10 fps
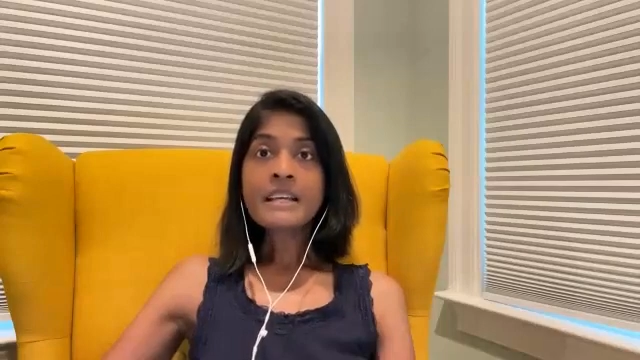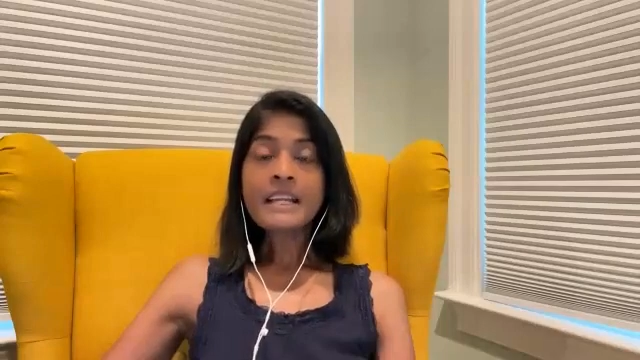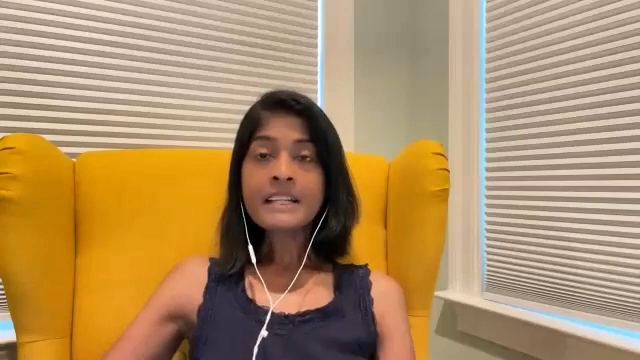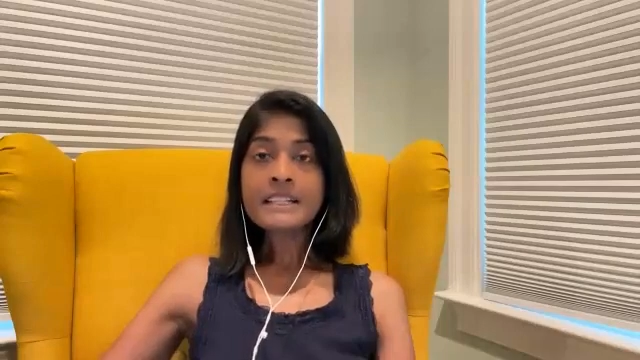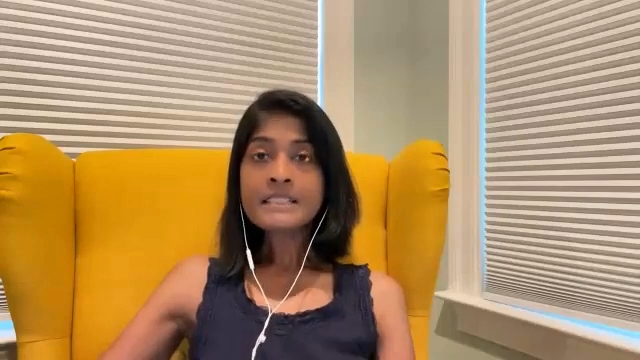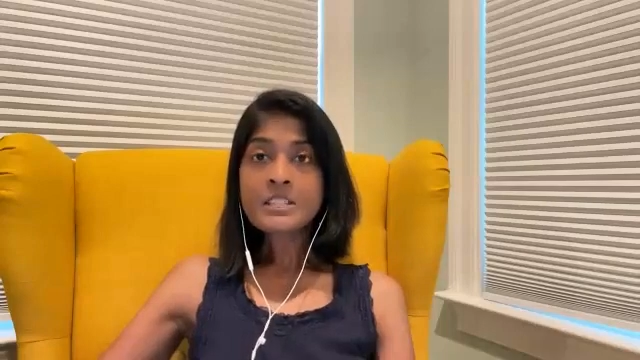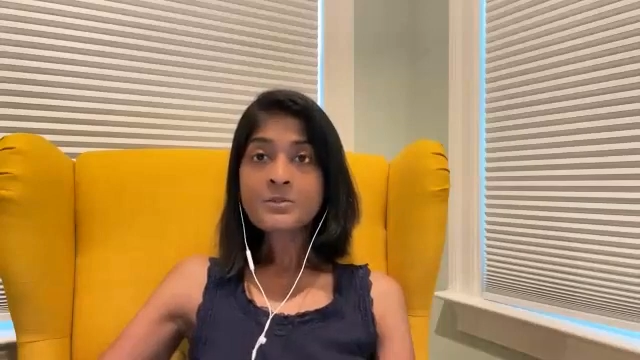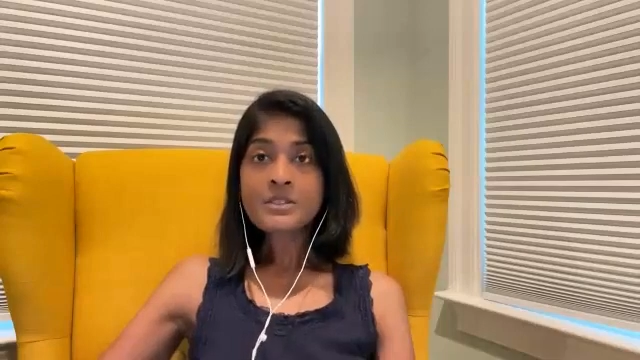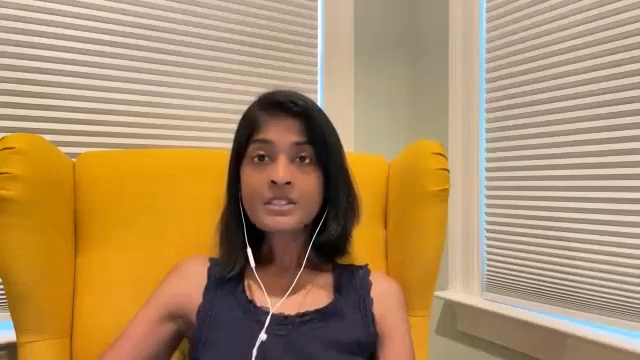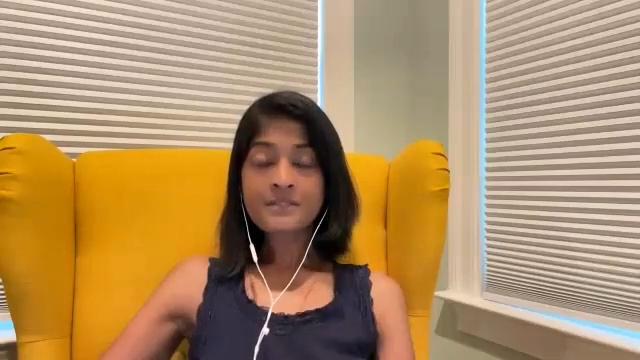getting in
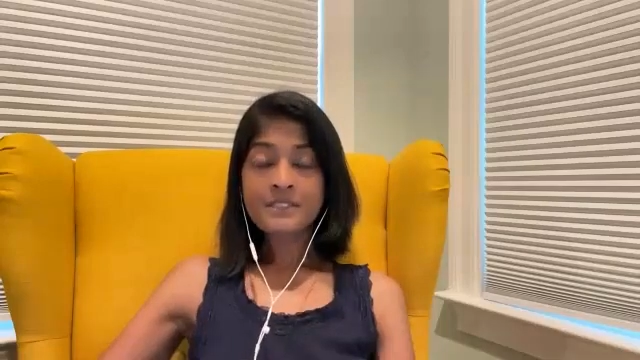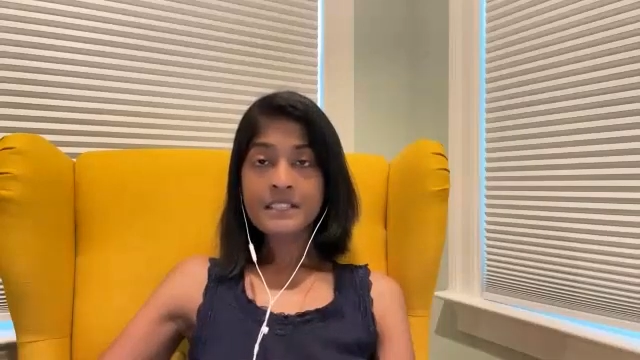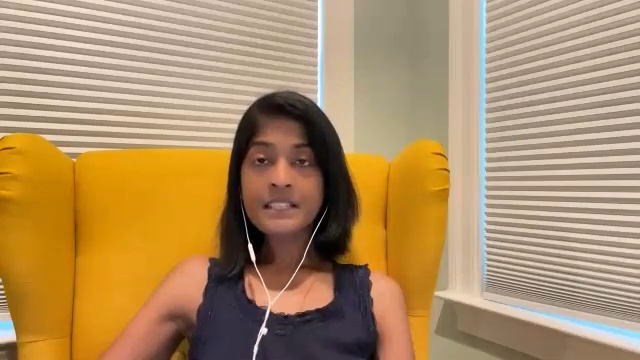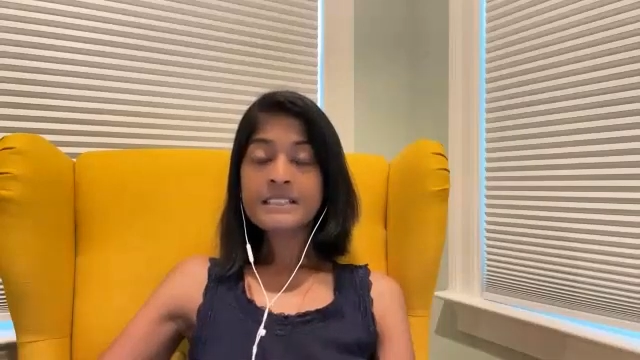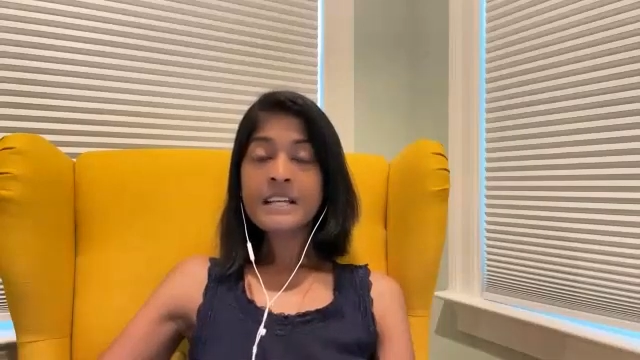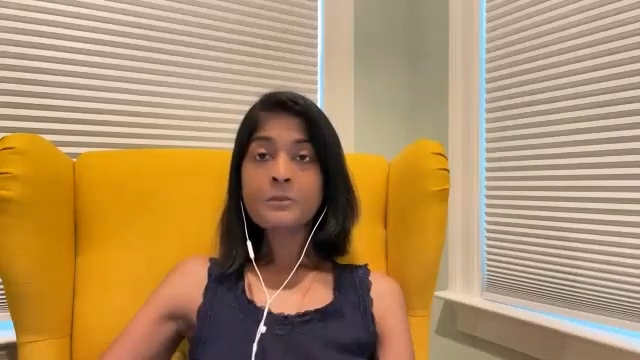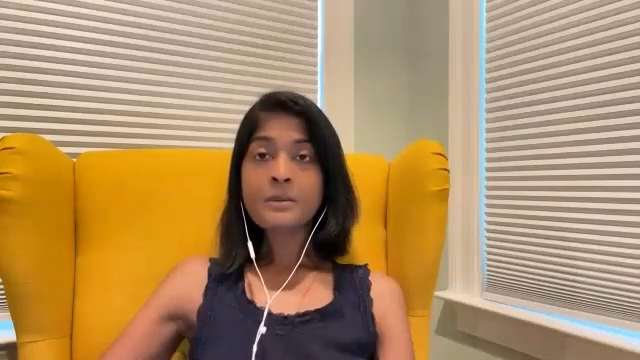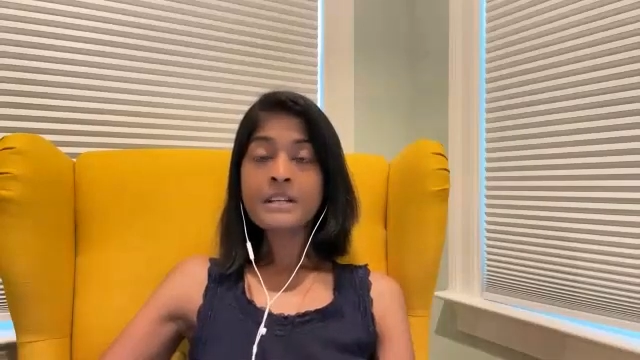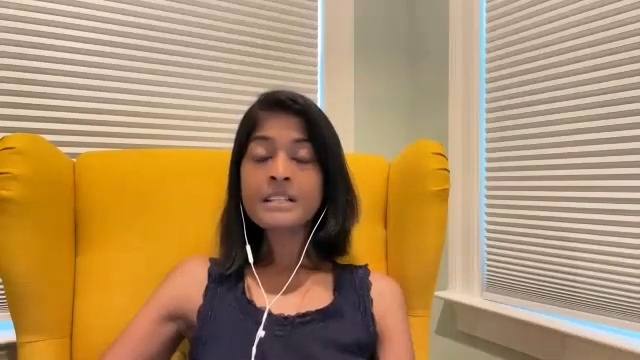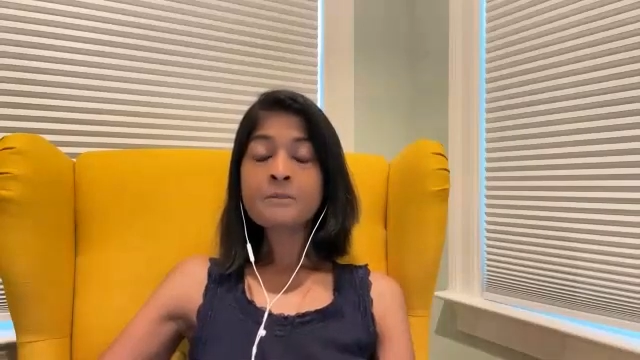touch with their feelings,
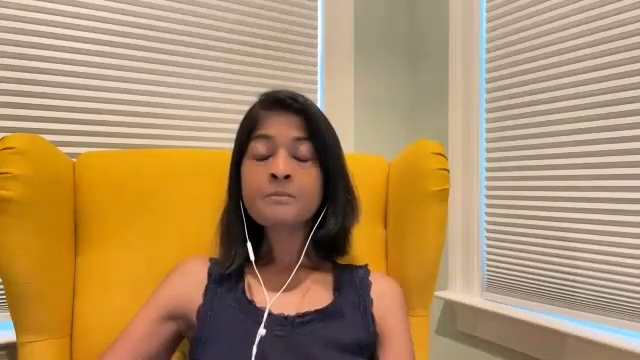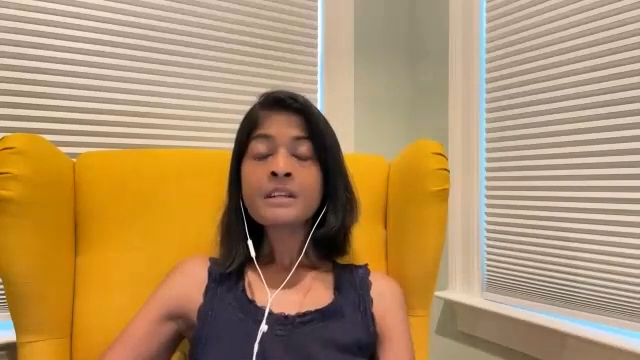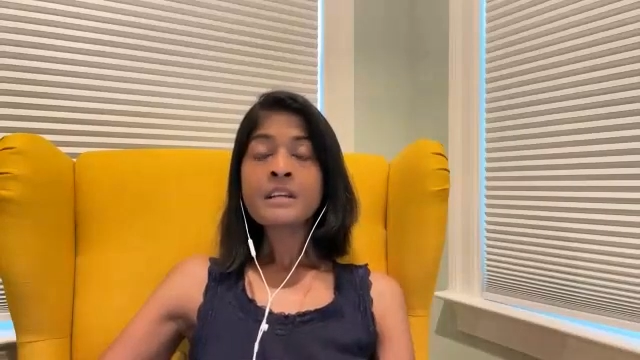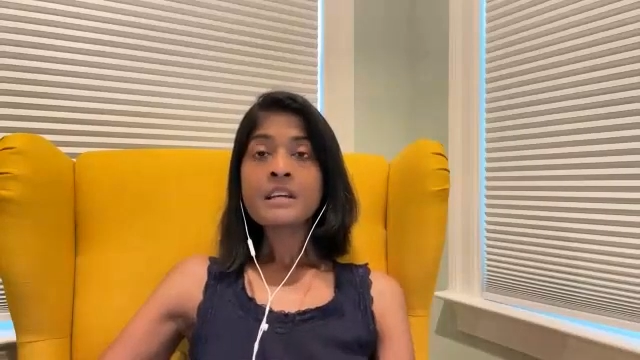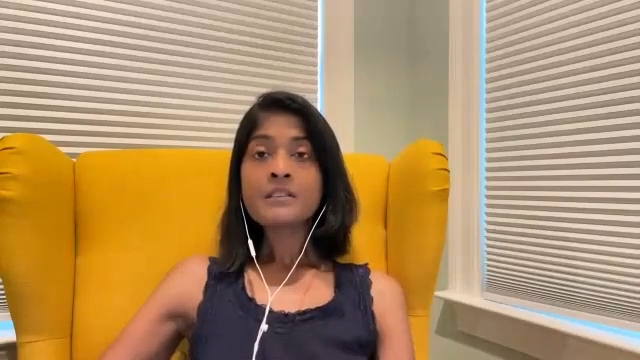helping them